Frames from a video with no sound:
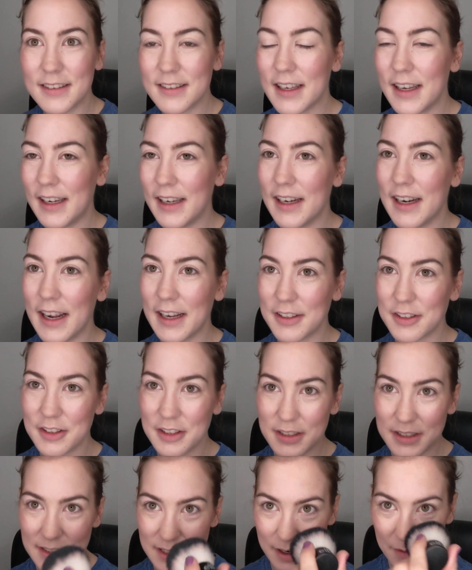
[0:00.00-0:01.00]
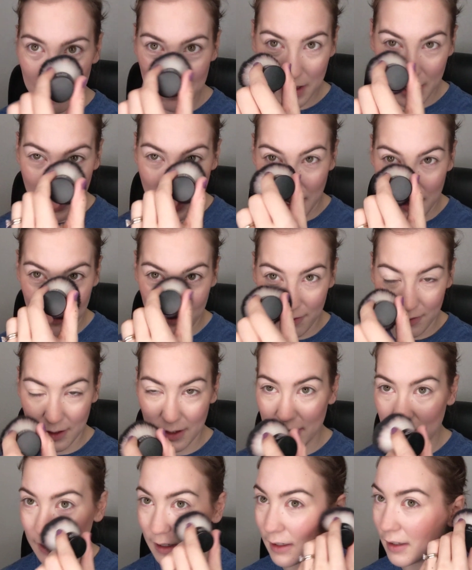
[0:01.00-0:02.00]
like an extra step that I
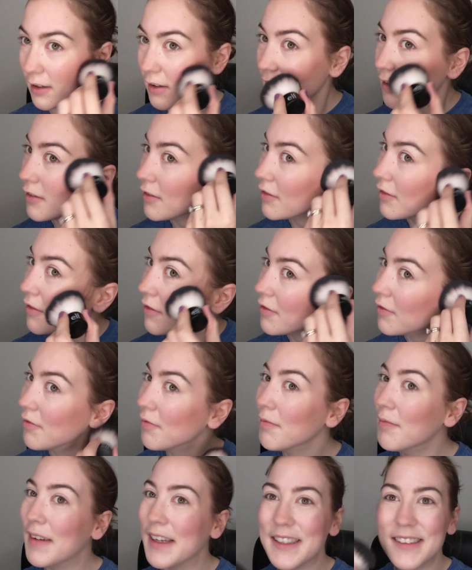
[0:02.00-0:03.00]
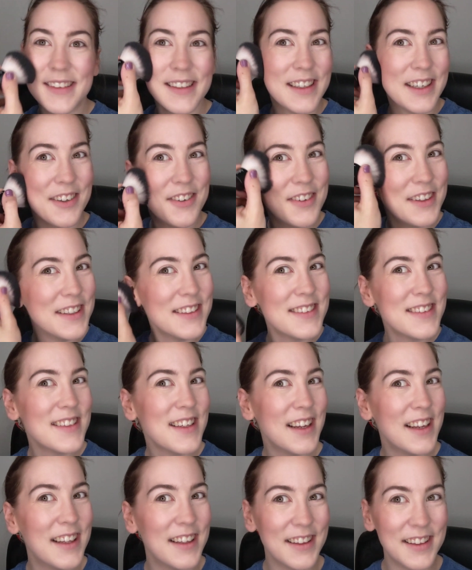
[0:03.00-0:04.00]
feel like makes a difference
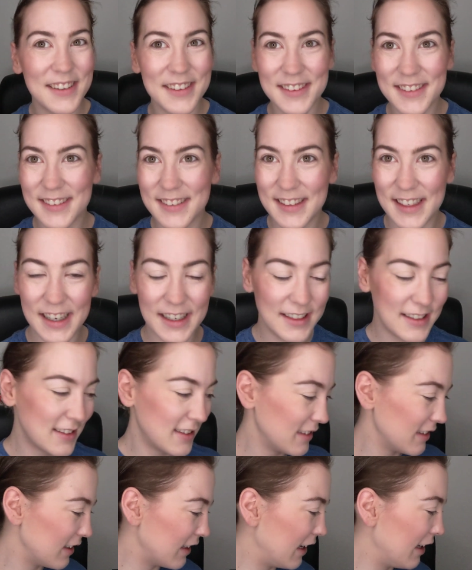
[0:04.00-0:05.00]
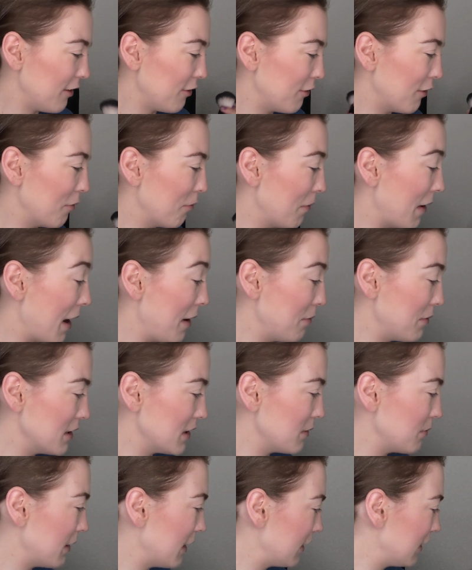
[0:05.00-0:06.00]
and looks nice, like from my
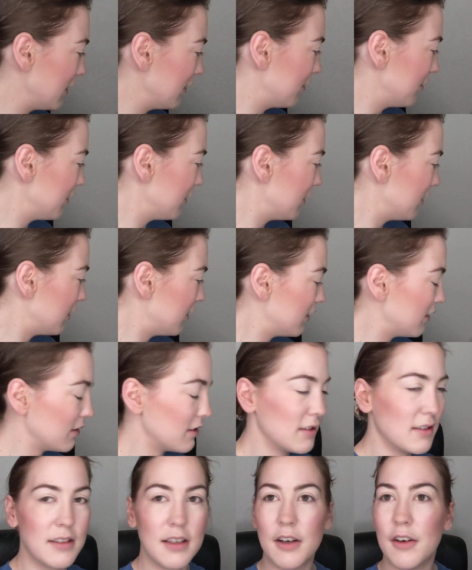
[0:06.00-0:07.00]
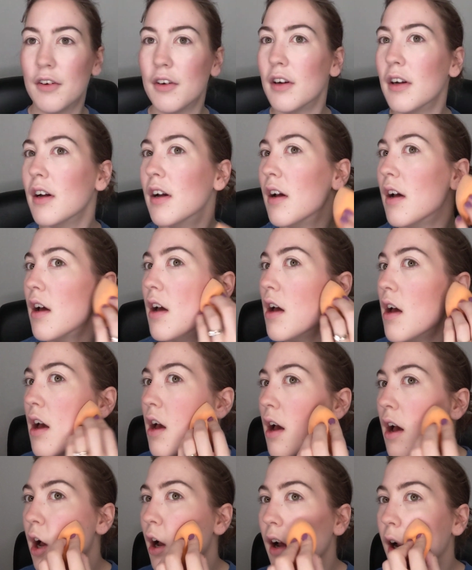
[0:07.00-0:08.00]
perspective. So,
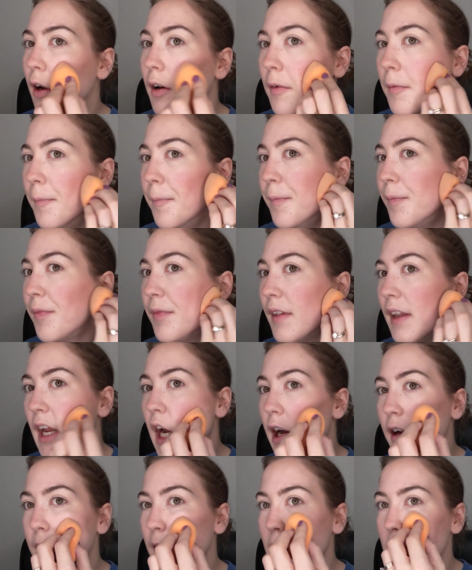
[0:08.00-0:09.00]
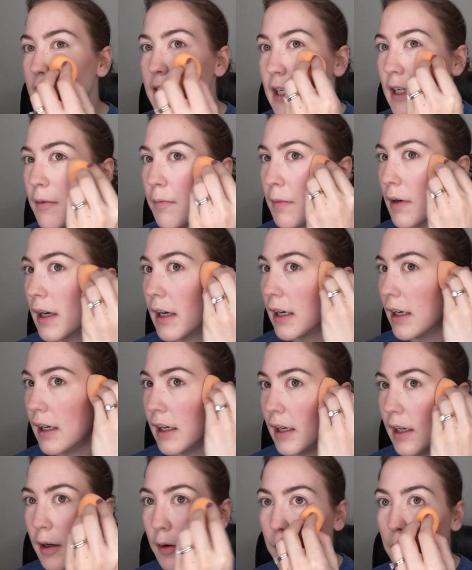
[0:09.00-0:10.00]
now I'm going to take
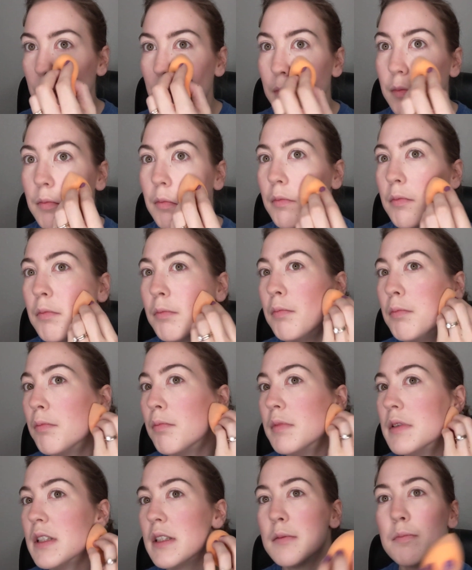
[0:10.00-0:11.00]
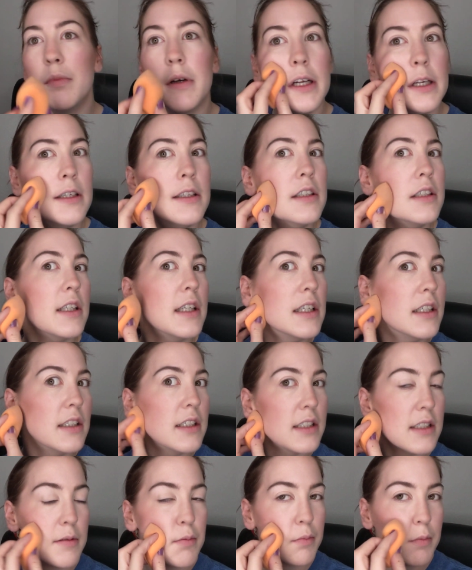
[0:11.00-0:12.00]
my sponge and
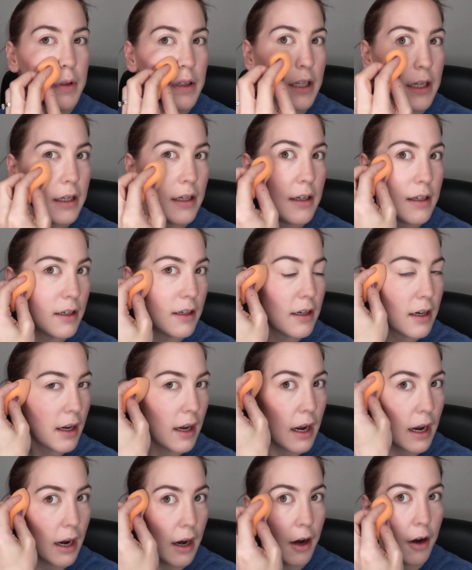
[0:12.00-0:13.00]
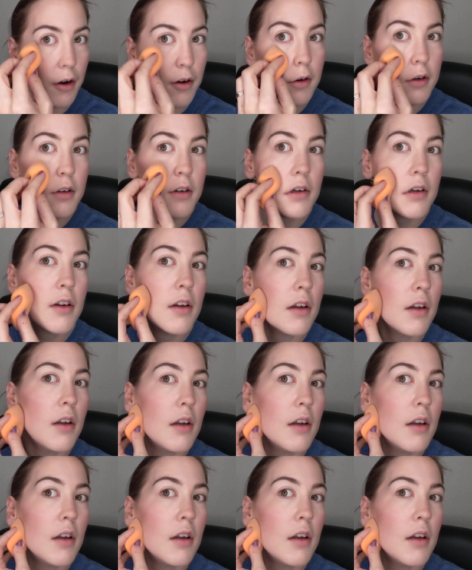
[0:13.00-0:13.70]
just blend out